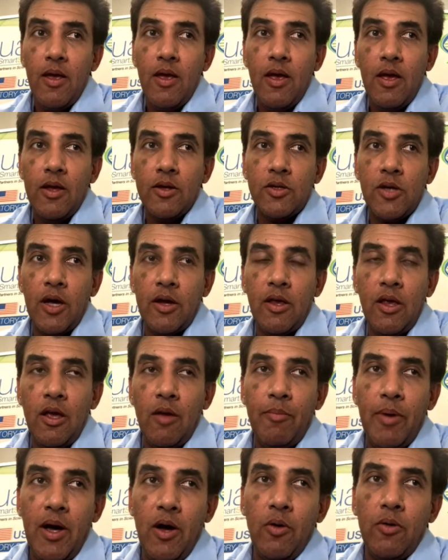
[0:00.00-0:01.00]
talking
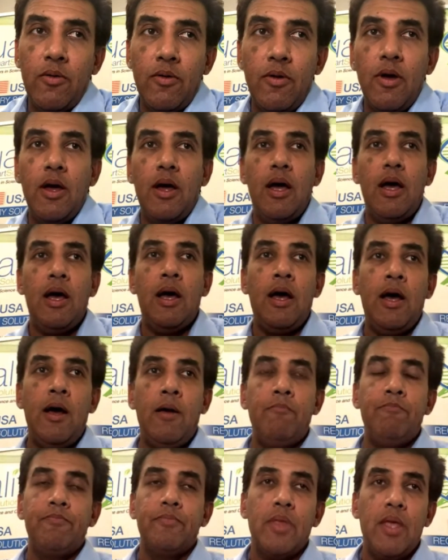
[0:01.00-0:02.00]
about
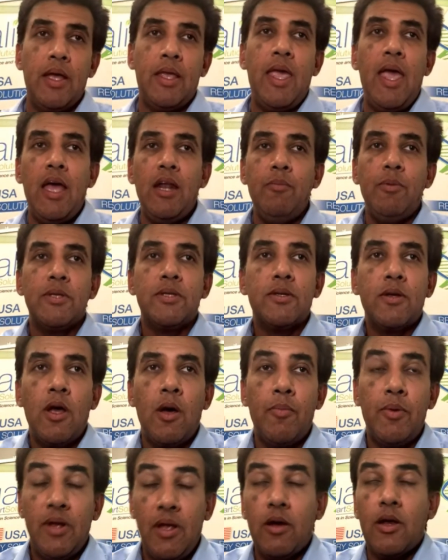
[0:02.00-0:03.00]
a cannabis
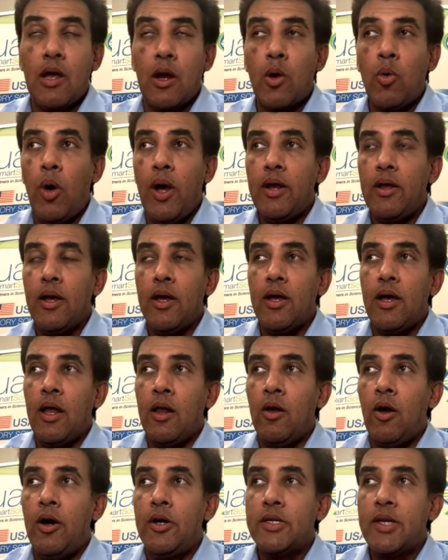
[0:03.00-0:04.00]
company, quite a
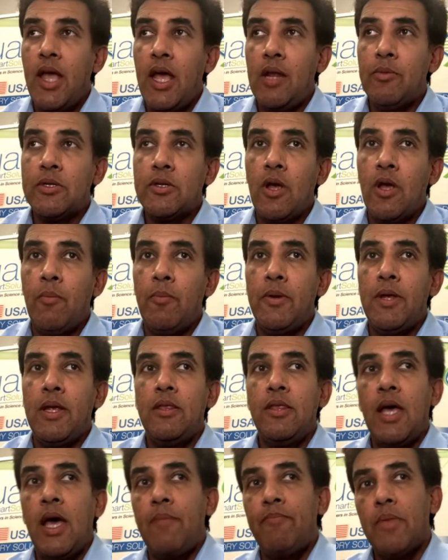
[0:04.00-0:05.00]
large cannabis company
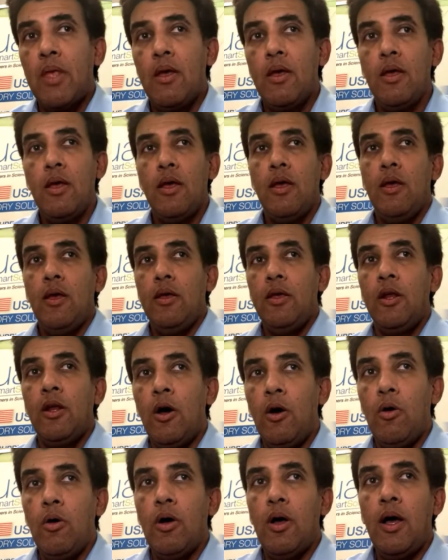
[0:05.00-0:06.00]
that
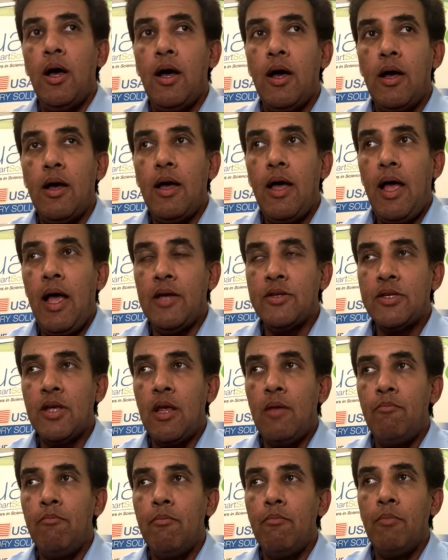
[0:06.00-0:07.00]
has a
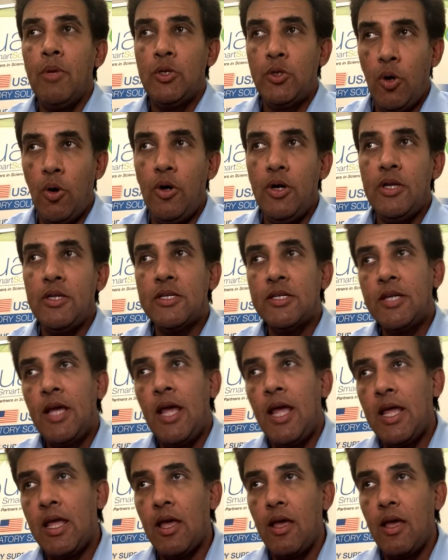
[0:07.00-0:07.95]
majority stake